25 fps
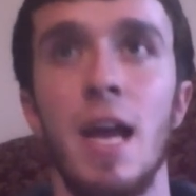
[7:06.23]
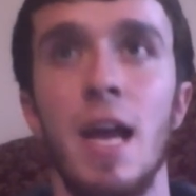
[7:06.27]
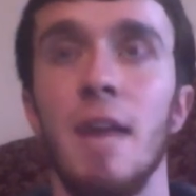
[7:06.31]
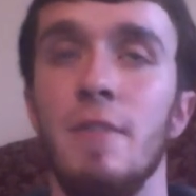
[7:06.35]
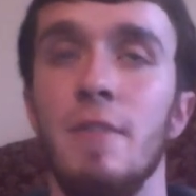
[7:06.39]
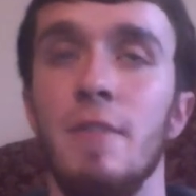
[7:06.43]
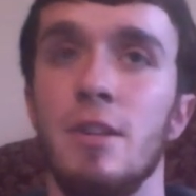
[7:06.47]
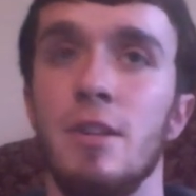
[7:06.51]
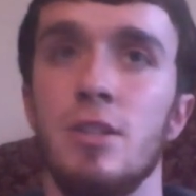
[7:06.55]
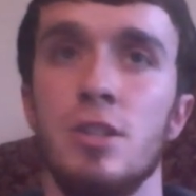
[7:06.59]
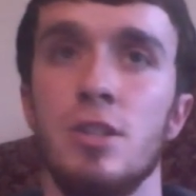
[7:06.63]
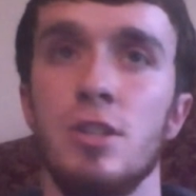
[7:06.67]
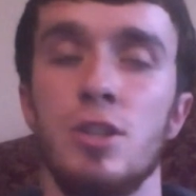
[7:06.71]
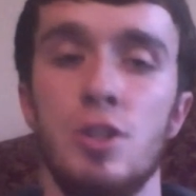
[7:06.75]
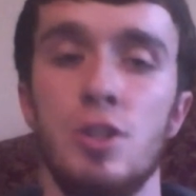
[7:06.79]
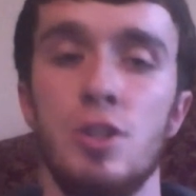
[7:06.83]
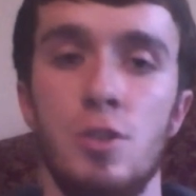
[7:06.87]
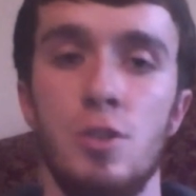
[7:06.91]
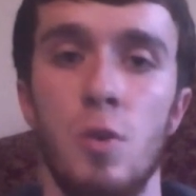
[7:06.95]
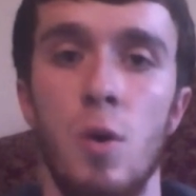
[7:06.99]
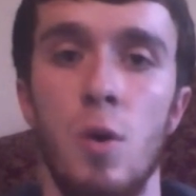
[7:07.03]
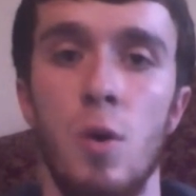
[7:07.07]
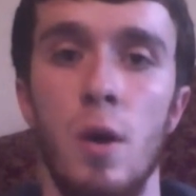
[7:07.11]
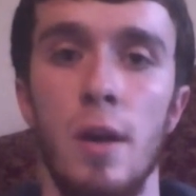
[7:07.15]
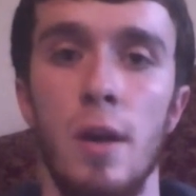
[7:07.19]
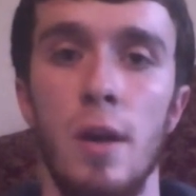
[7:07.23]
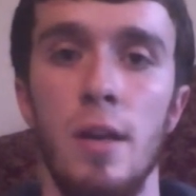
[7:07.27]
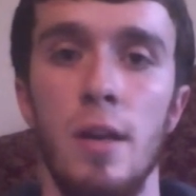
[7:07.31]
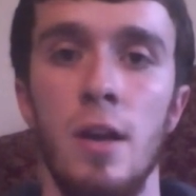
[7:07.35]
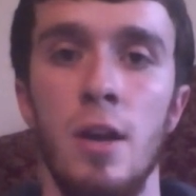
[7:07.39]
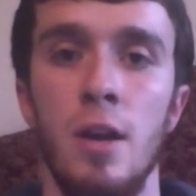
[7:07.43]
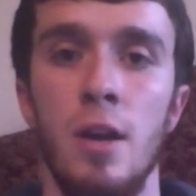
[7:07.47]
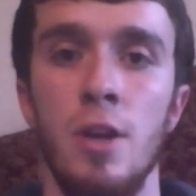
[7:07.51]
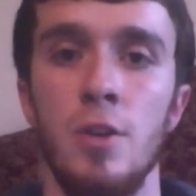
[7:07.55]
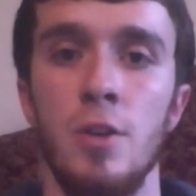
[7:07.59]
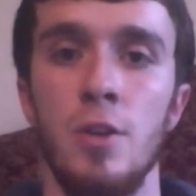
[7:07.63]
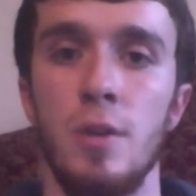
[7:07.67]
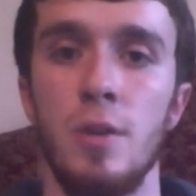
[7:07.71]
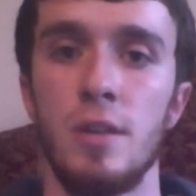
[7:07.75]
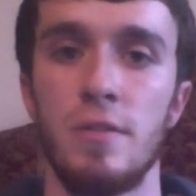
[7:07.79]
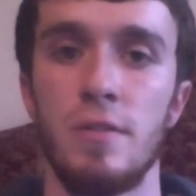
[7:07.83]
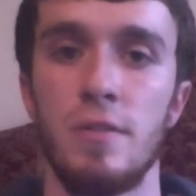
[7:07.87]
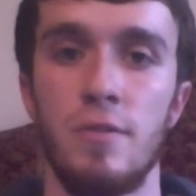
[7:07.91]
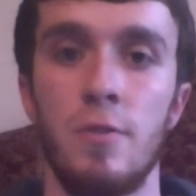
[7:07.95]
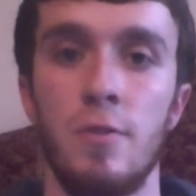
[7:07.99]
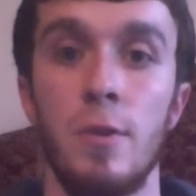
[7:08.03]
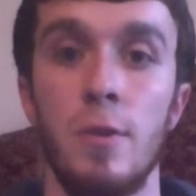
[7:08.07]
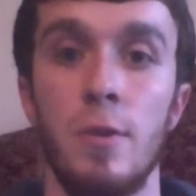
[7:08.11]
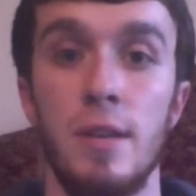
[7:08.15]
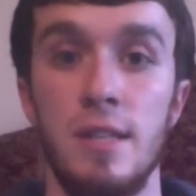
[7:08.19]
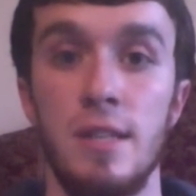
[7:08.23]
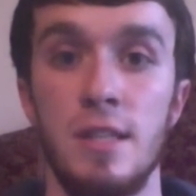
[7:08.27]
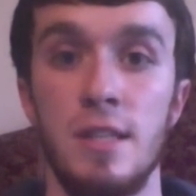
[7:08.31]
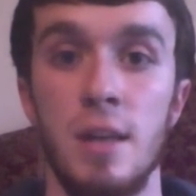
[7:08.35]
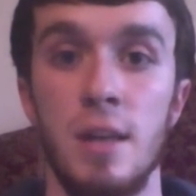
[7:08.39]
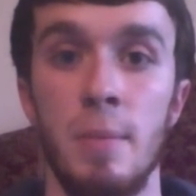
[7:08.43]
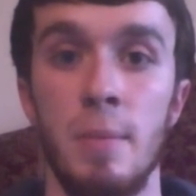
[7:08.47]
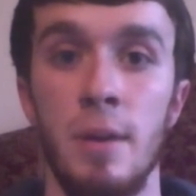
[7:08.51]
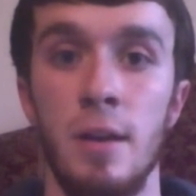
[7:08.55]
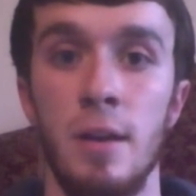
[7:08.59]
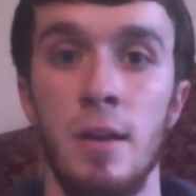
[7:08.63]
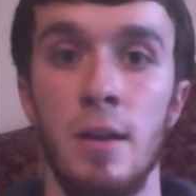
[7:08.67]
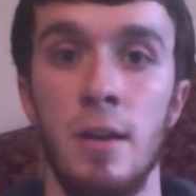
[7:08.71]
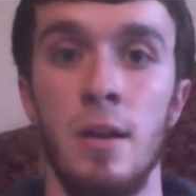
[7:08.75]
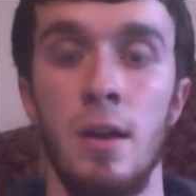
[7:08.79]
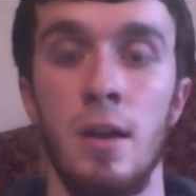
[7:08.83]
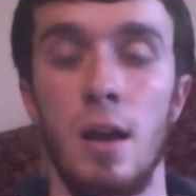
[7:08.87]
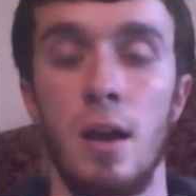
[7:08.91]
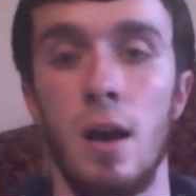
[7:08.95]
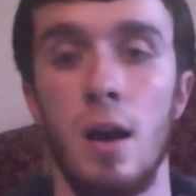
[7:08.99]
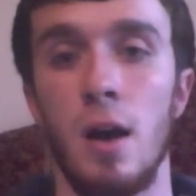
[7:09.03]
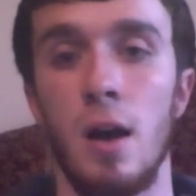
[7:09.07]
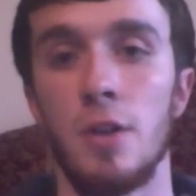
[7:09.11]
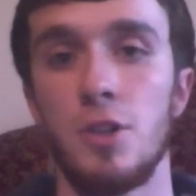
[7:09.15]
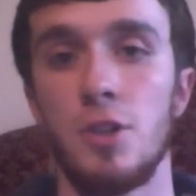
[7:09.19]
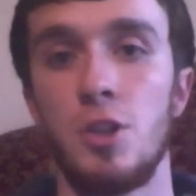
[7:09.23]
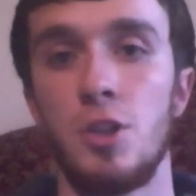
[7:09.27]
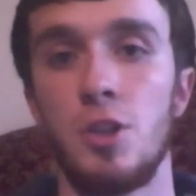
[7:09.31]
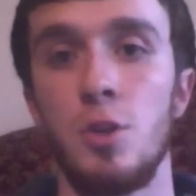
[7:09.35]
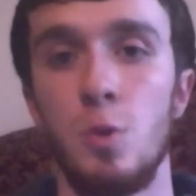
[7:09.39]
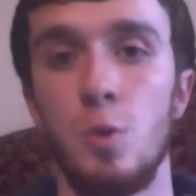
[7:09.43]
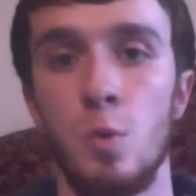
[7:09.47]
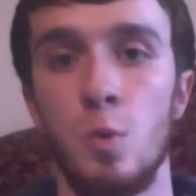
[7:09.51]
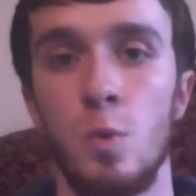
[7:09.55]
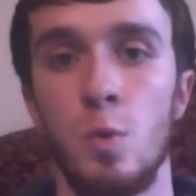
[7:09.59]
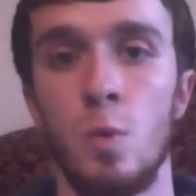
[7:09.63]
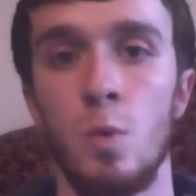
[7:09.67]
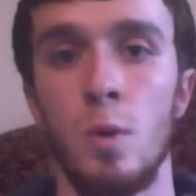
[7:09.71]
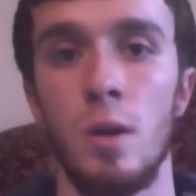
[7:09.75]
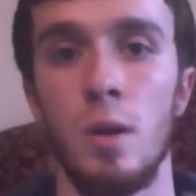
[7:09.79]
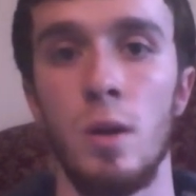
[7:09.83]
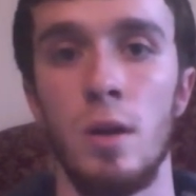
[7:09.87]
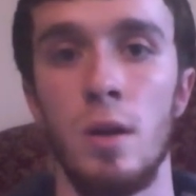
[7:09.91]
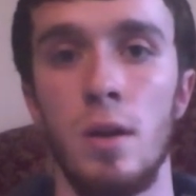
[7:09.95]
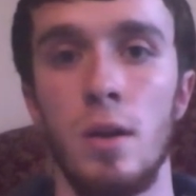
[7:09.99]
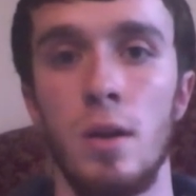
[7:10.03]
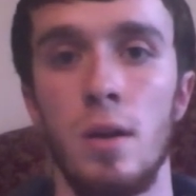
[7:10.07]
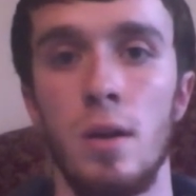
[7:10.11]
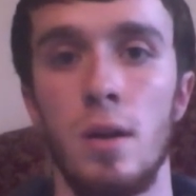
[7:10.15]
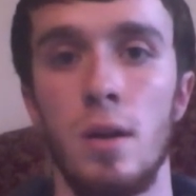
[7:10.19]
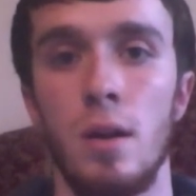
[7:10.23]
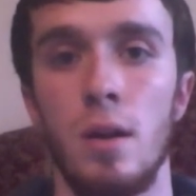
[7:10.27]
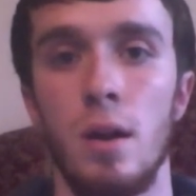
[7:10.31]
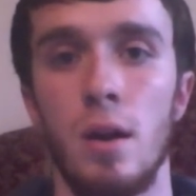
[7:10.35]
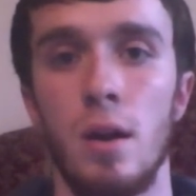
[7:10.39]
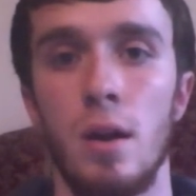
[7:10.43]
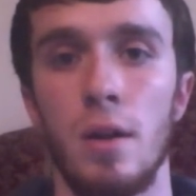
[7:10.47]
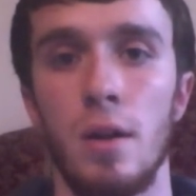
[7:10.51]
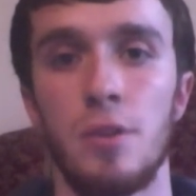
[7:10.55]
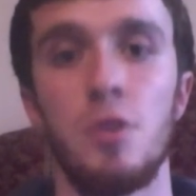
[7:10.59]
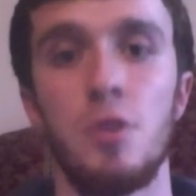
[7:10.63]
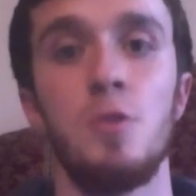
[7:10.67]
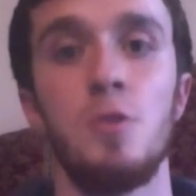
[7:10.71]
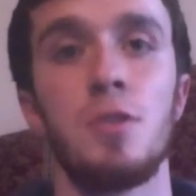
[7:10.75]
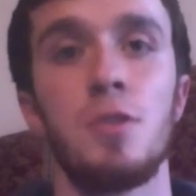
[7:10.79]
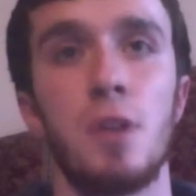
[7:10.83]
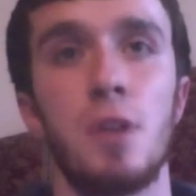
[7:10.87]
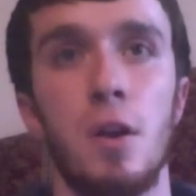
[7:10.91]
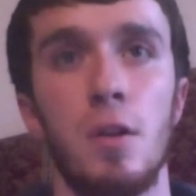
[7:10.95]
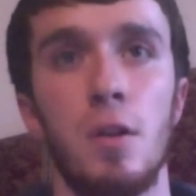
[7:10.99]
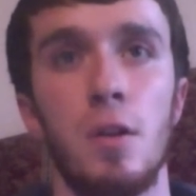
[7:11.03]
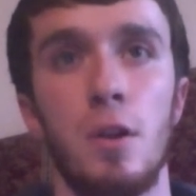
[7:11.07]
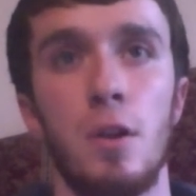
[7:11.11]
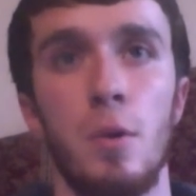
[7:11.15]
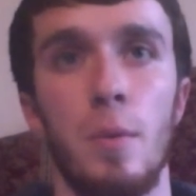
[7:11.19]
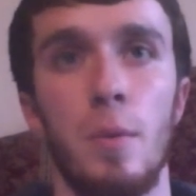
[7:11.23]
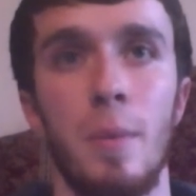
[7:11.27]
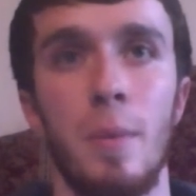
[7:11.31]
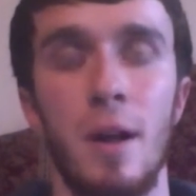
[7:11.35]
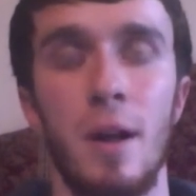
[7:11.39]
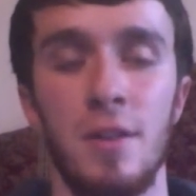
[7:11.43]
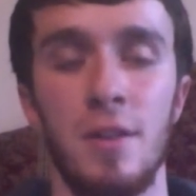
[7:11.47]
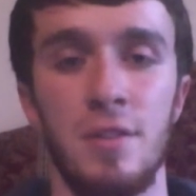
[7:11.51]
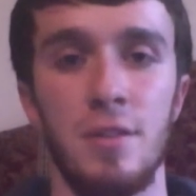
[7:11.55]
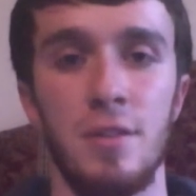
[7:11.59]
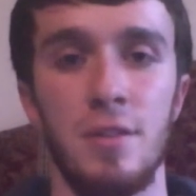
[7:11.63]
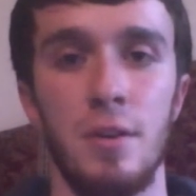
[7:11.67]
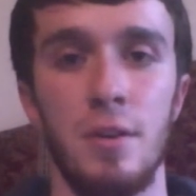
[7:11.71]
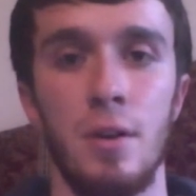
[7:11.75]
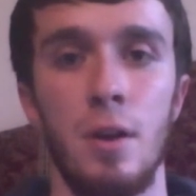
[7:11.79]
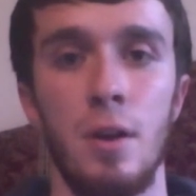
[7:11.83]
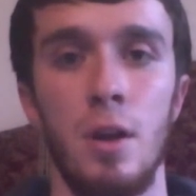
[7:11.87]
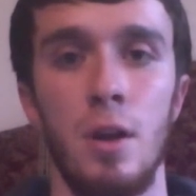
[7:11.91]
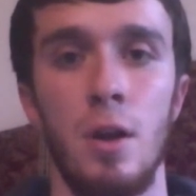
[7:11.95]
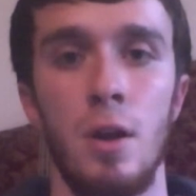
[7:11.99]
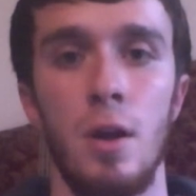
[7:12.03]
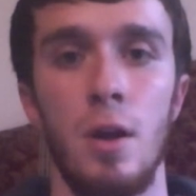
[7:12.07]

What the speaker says: If it gets destroyed, you get to free summon 2-star or lower monster,